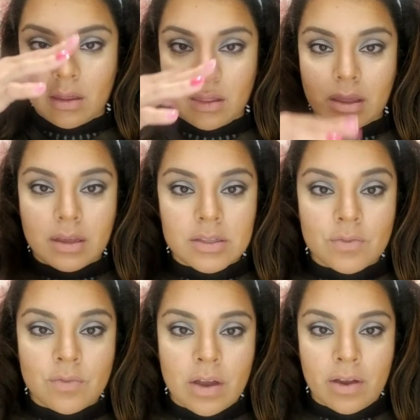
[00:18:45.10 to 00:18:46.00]
Like it's
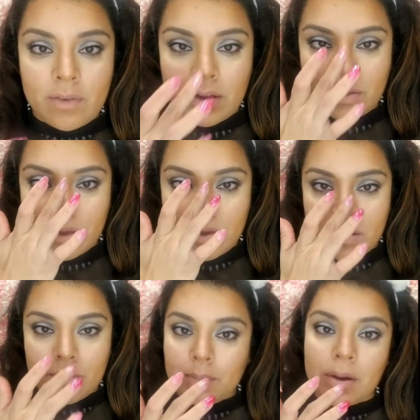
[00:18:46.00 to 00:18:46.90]
very thin. You
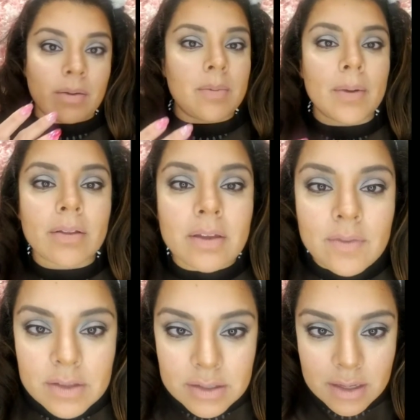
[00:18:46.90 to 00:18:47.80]
can probably barely
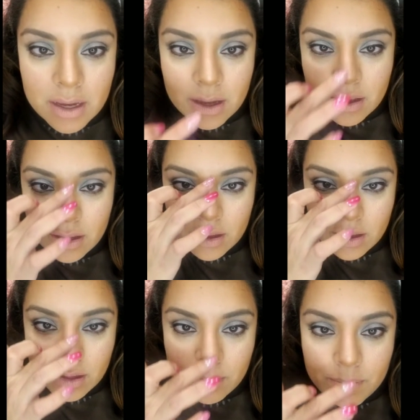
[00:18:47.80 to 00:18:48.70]
even see it,
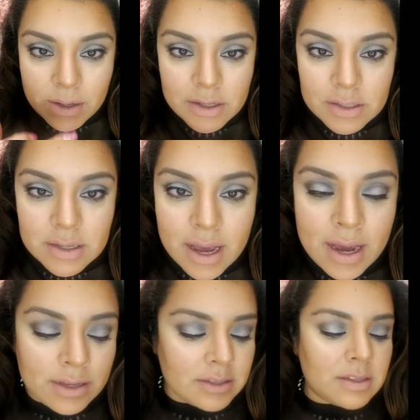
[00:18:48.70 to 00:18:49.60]
but it just
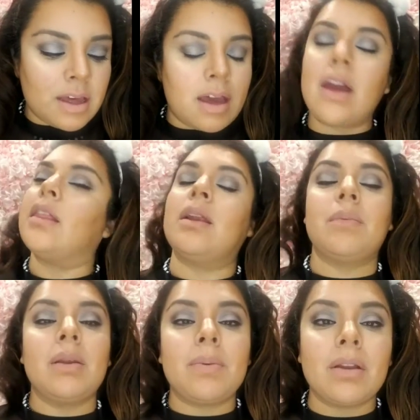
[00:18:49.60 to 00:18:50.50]
adds to that. And then I'm
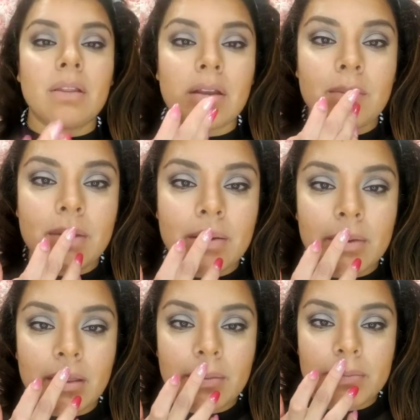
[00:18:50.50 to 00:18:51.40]
going to put a little bit on
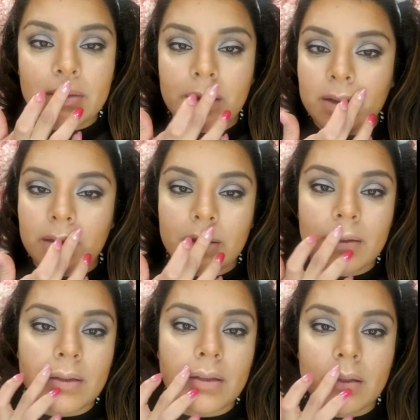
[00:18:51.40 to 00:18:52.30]
my lips here
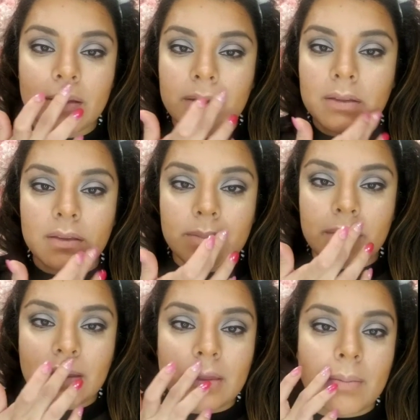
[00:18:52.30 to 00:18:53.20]
to
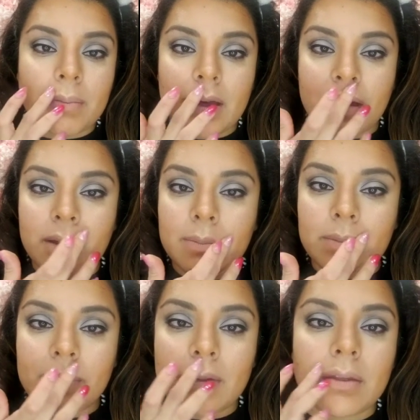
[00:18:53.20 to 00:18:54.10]
make them pop.
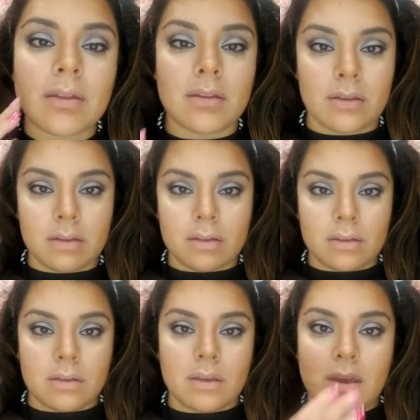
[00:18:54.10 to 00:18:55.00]

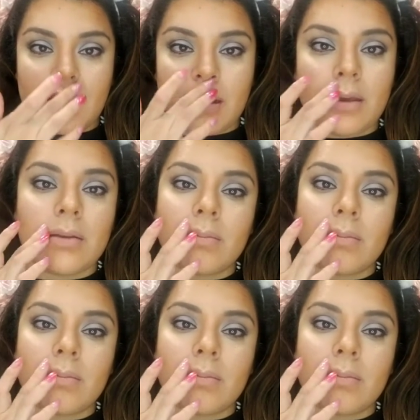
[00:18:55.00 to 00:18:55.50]
Okay.